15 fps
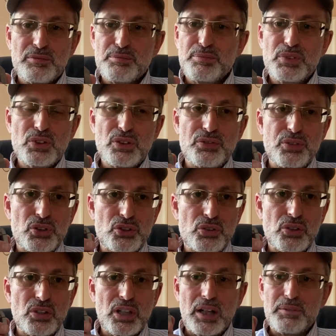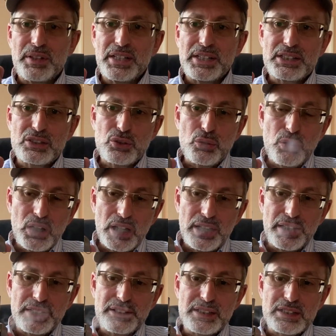Beautiful draw. I mean, it's
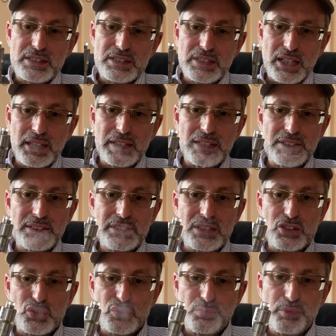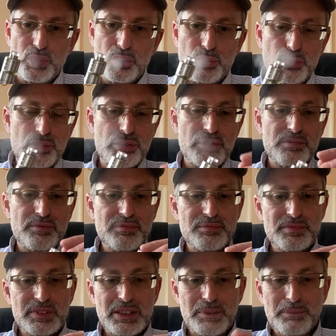quiet, it's silent, it's smooth.
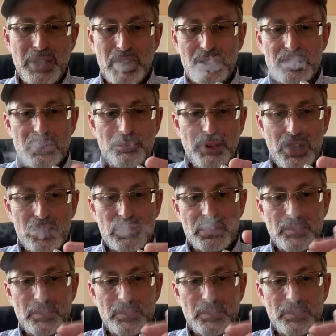The, mou the, the